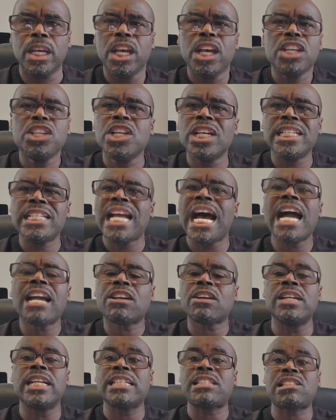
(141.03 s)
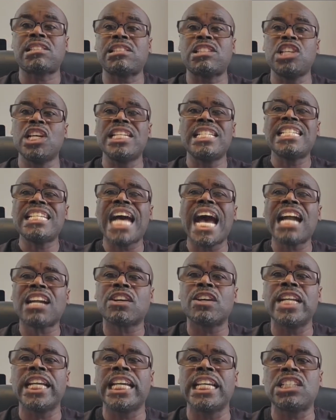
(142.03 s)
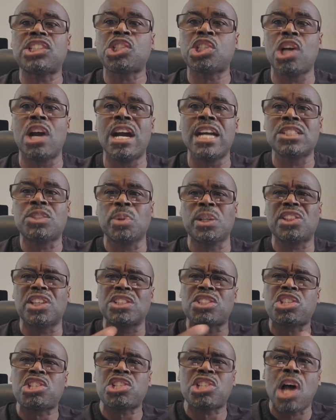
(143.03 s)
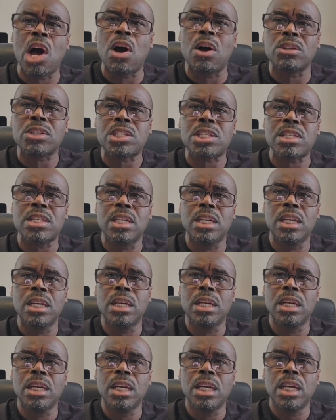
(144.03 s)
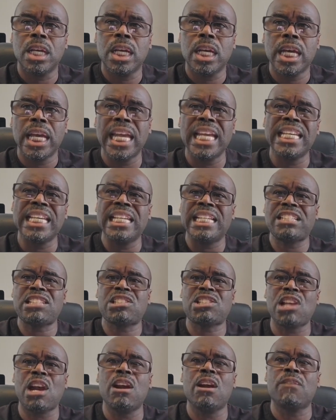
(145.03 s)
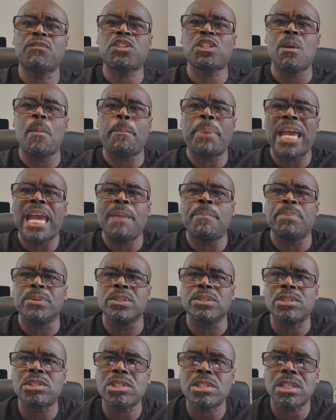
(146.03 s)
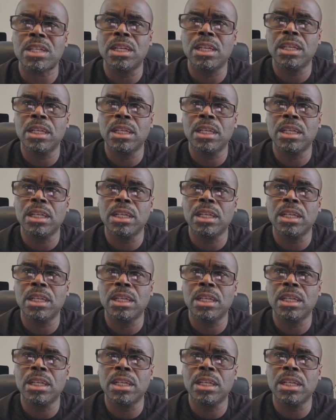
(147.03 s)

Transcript: You're not gonna, you're not gonna get charged with assault and get served some papers.